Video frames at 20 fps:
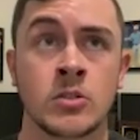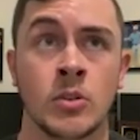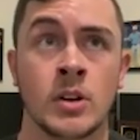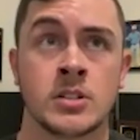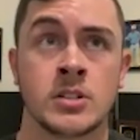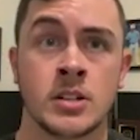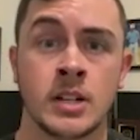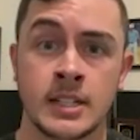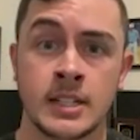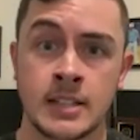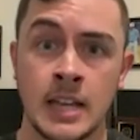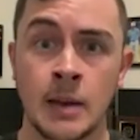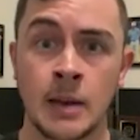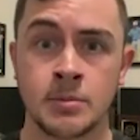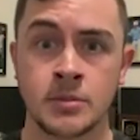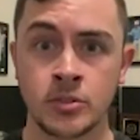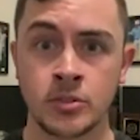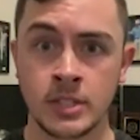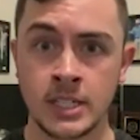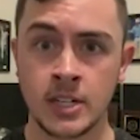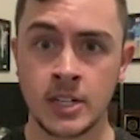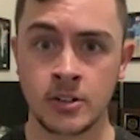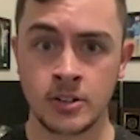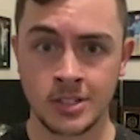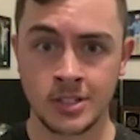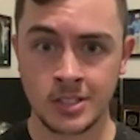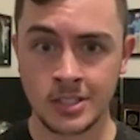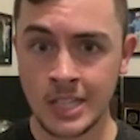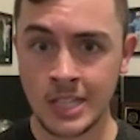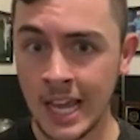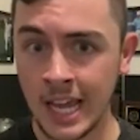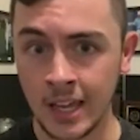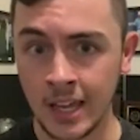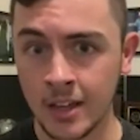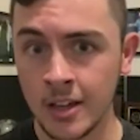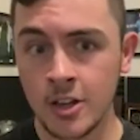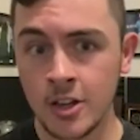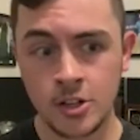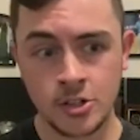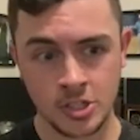question, it's absolutely here to stay